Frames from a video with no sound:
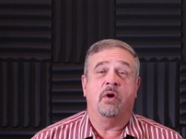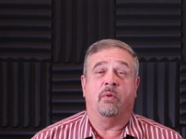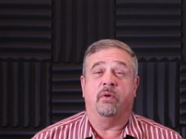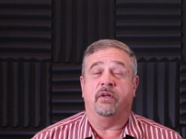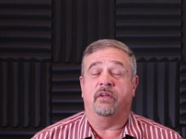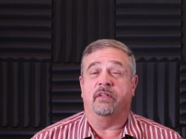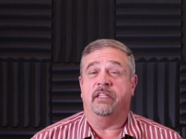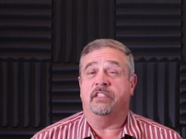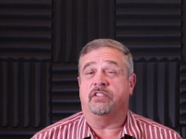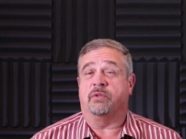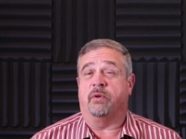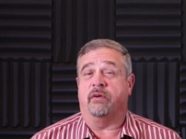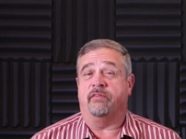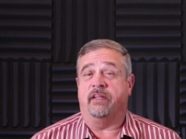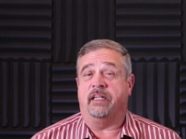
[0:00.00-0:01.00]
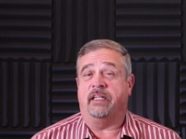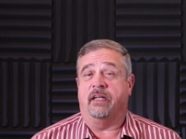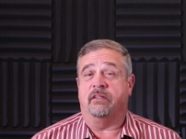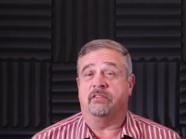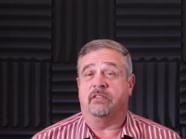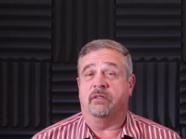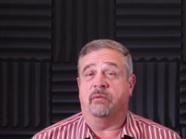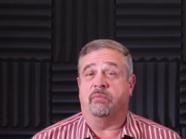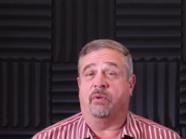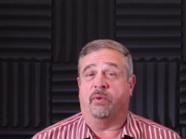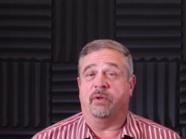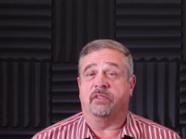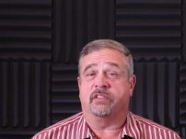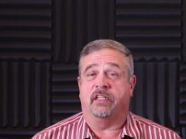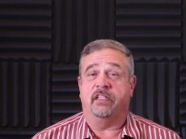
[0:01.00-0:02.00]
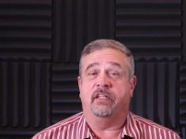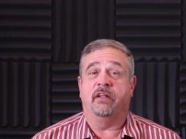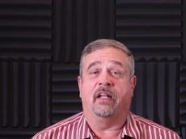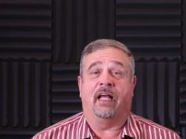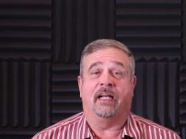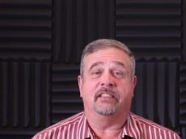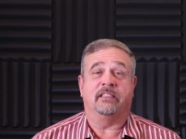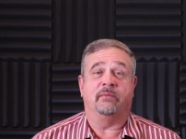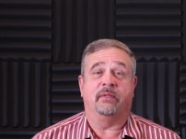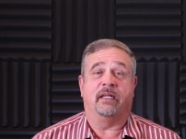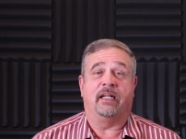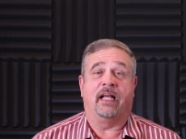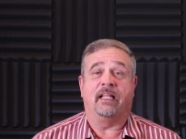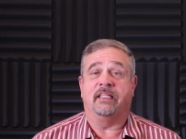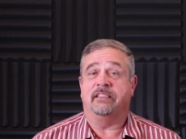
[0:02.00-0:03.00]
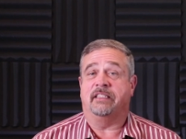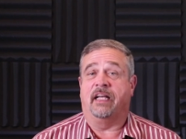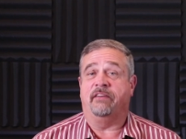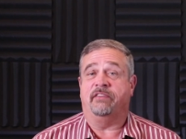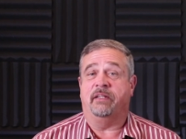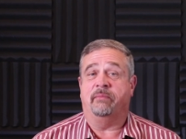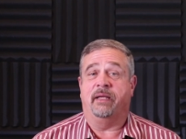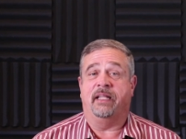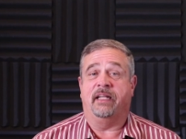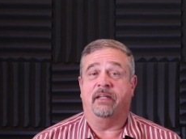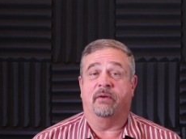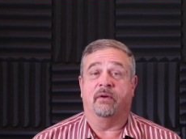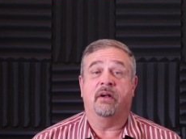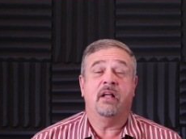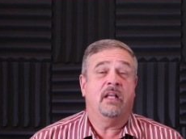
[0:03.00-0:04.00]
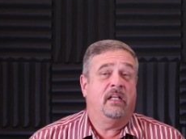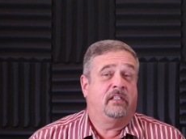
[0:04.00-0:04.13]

we're doing these short videos so employers can utilize them in a daily safety meeting or